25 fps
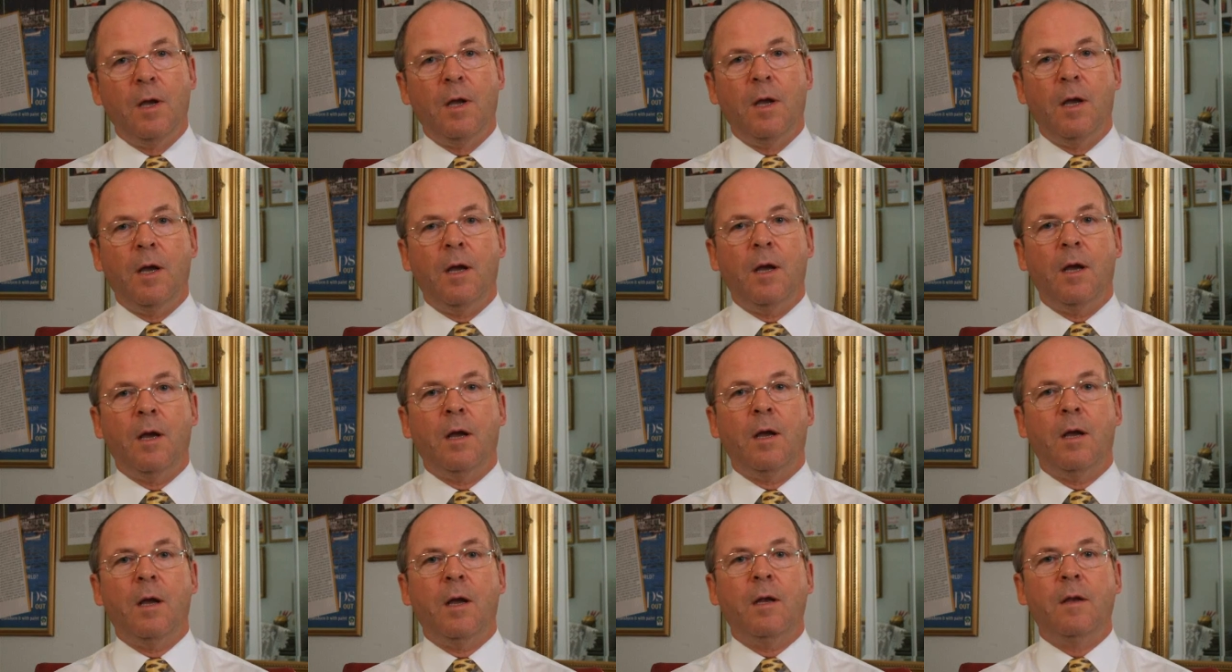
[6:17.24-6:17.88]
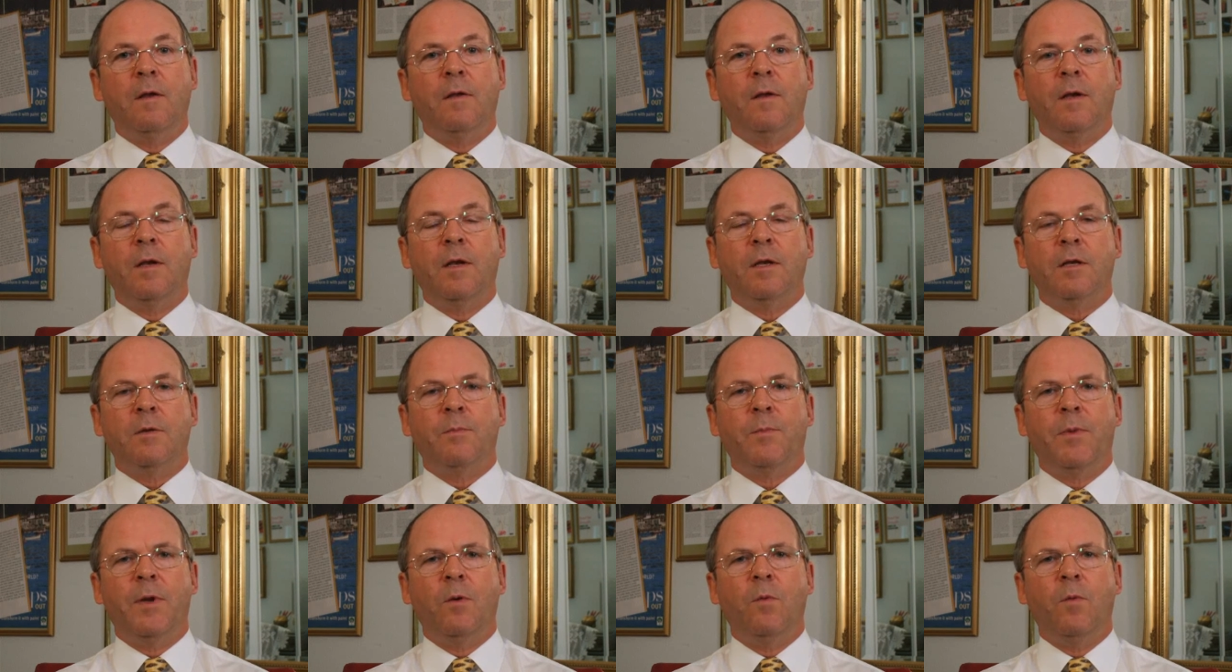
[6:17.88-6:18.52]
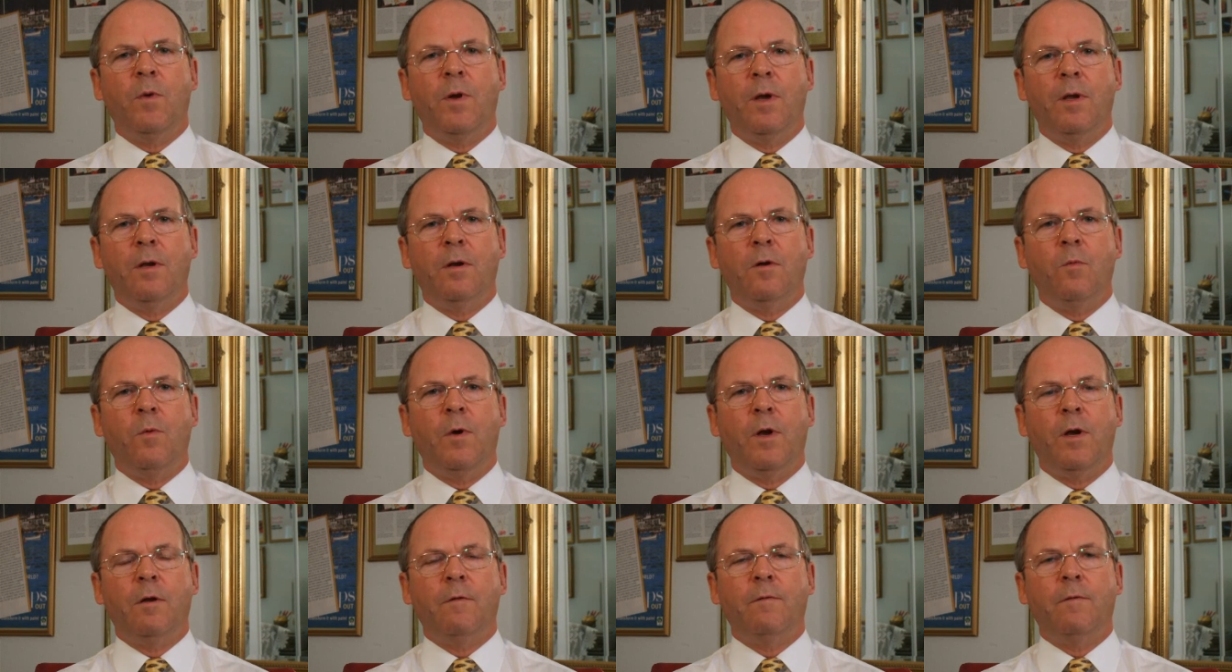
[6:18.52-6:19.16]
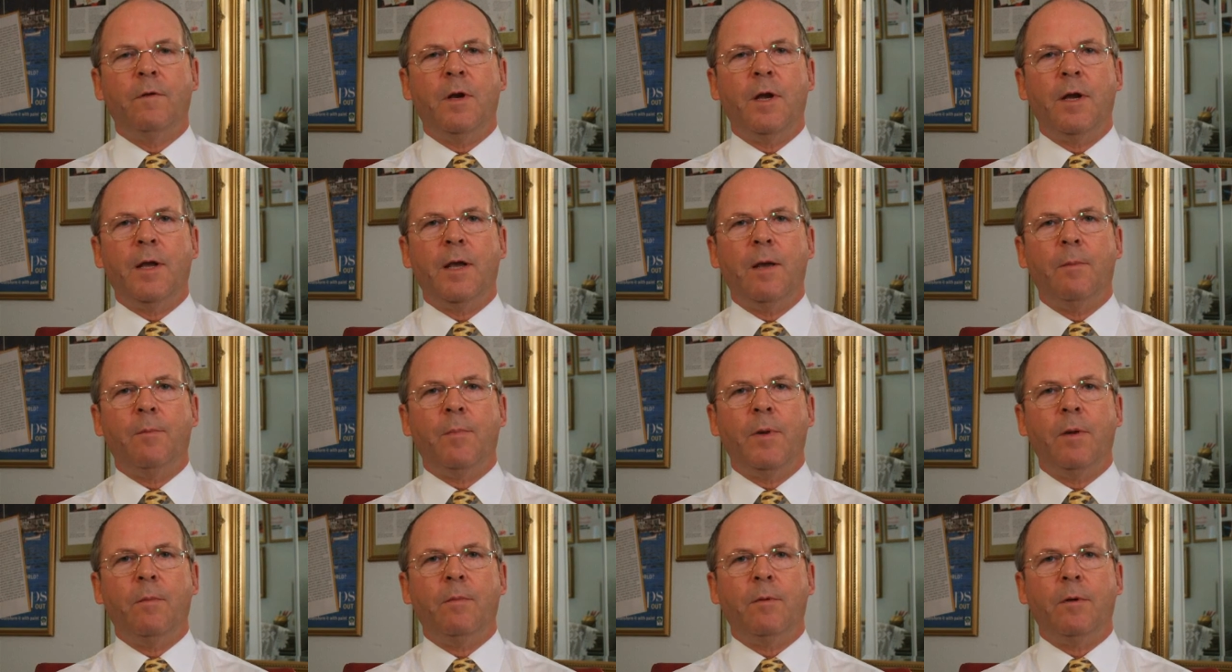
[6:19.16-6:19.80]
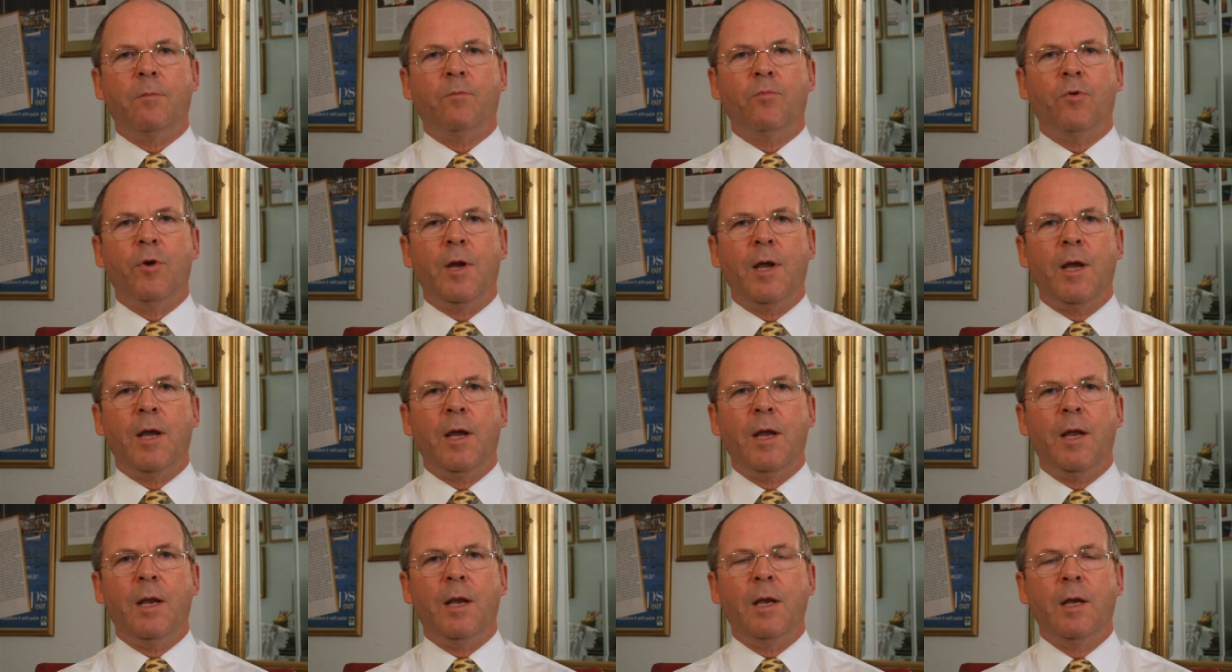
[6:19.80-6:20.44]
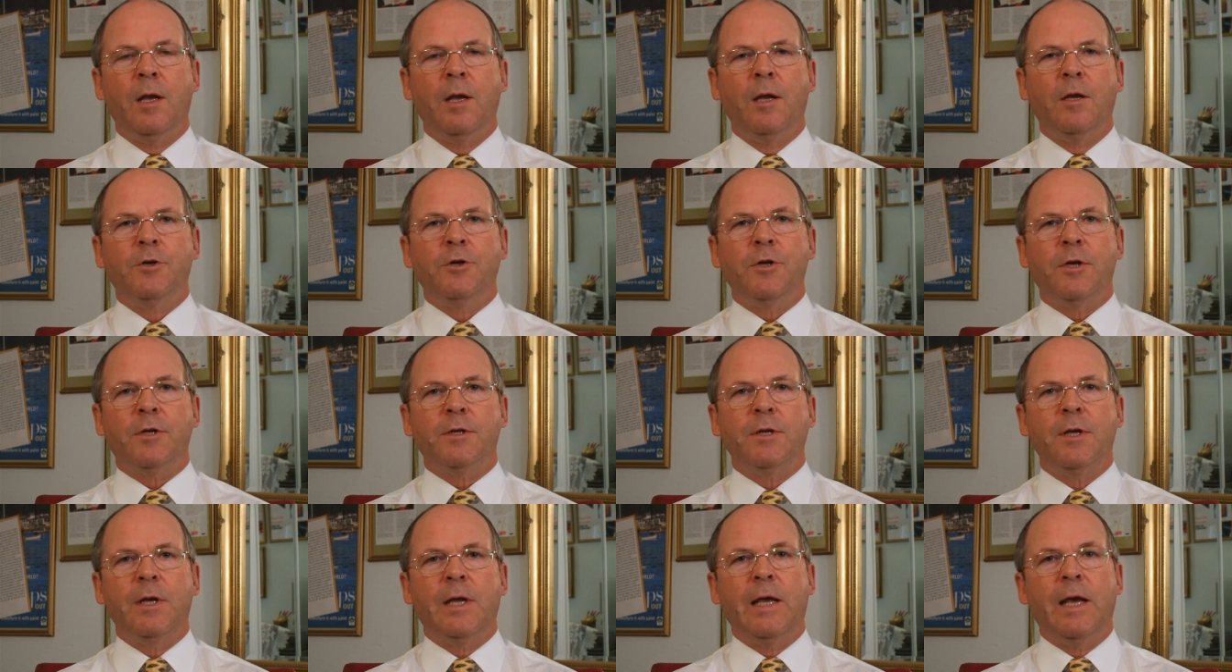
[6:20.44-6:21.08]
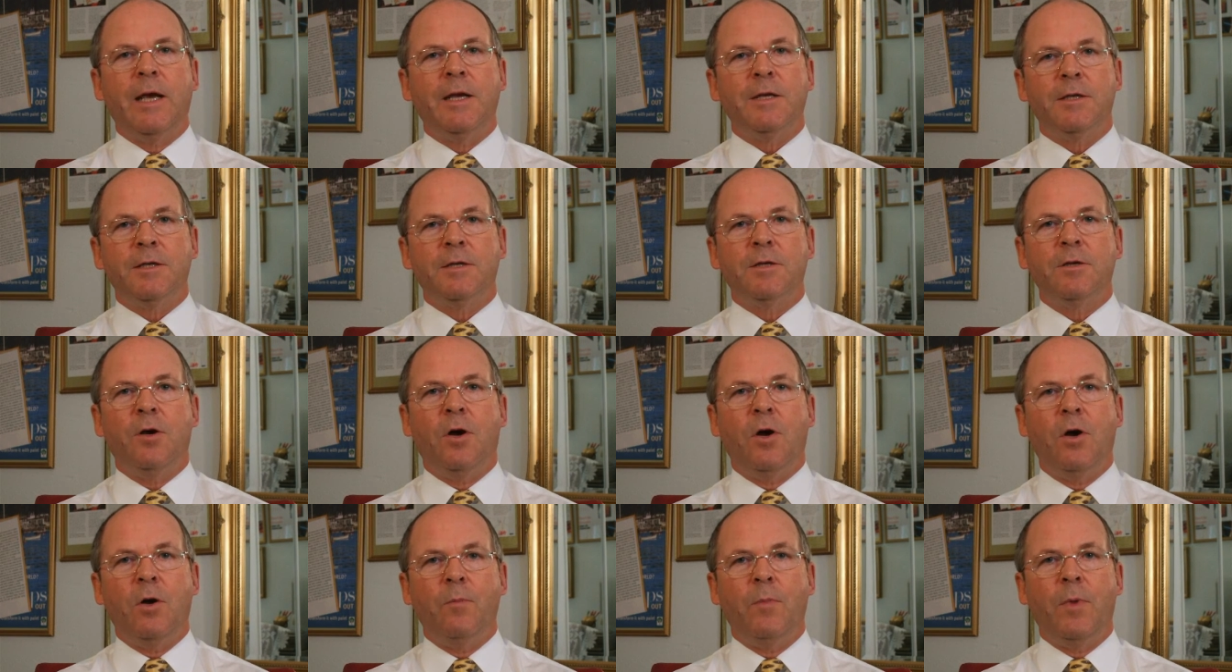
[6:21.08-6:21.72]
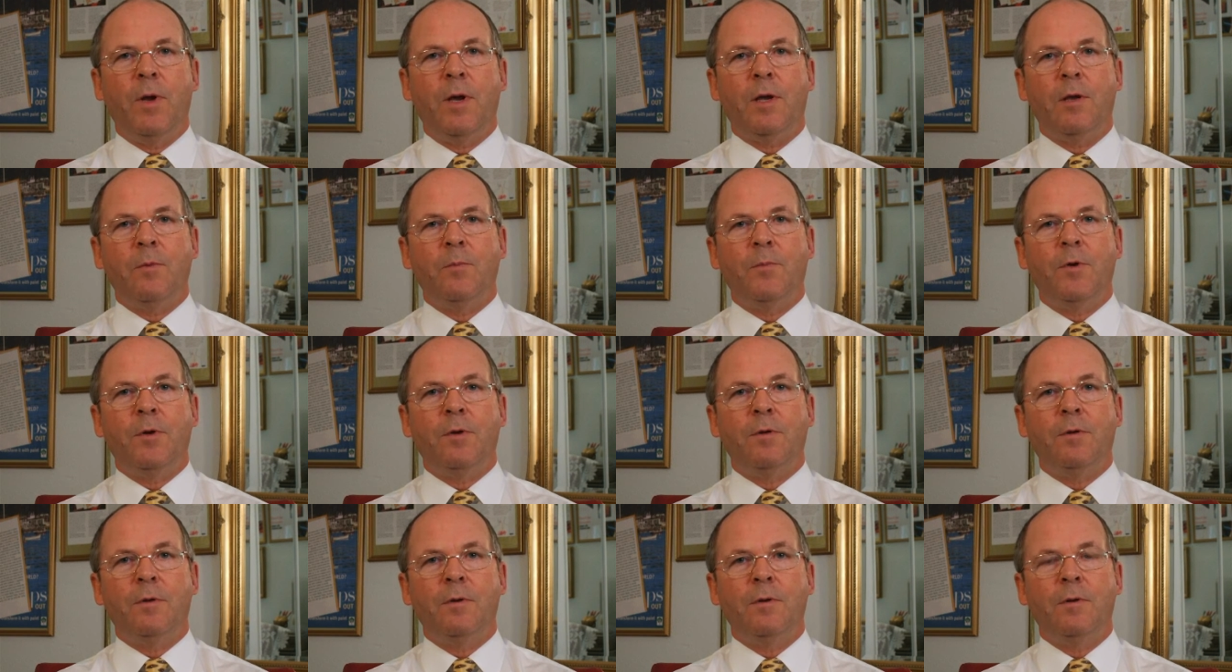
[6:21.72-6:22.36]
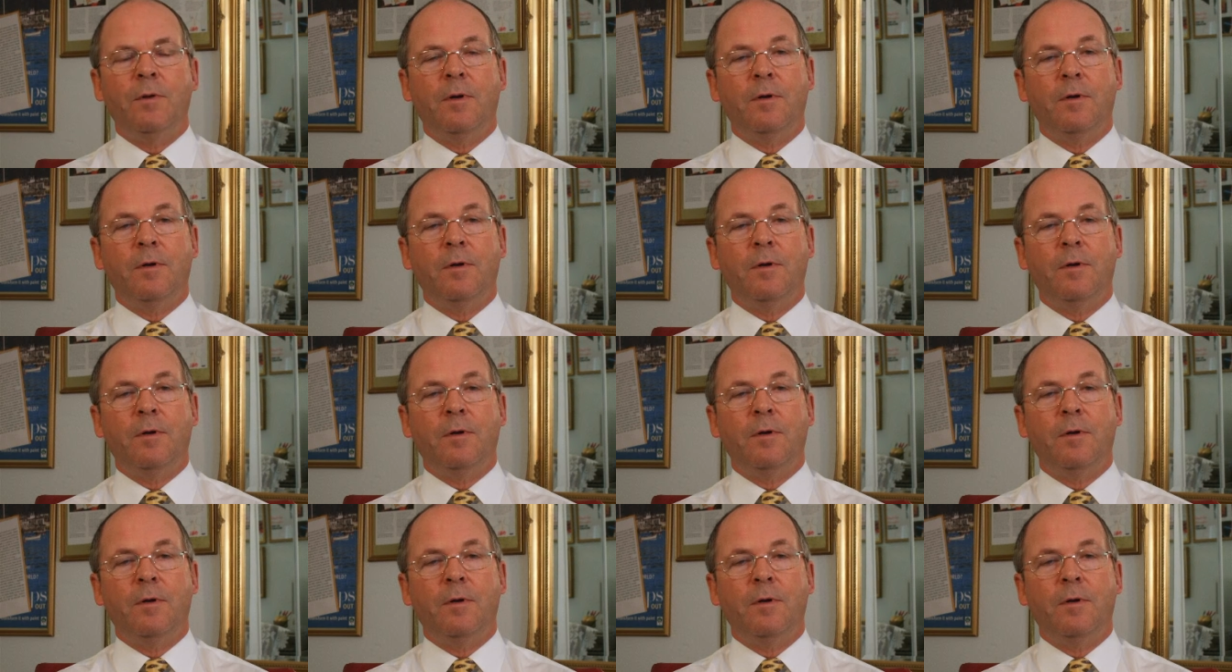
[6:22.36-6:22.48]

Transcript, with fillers: Uh, anything that's a bit weird or wonderful, I get people to bring it in, just in case it's not on my computer.